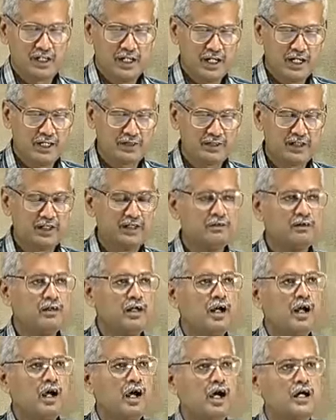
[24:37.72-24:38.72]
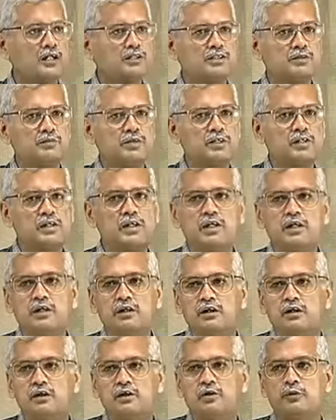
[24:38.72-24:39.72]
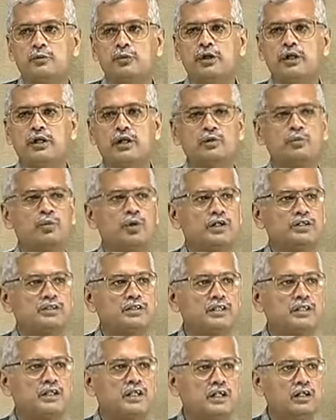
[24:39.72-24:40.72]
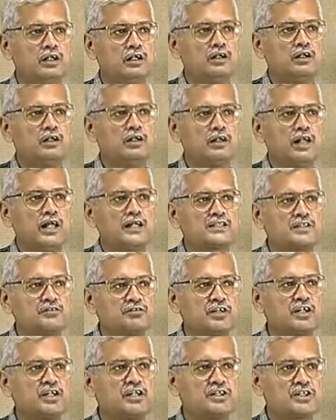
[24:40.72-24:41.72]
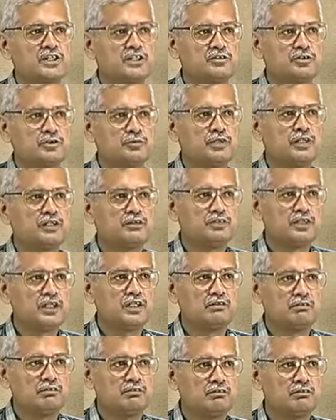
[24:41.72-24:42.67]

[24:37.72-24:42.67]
and then ultimately we are wanting a classification to be done.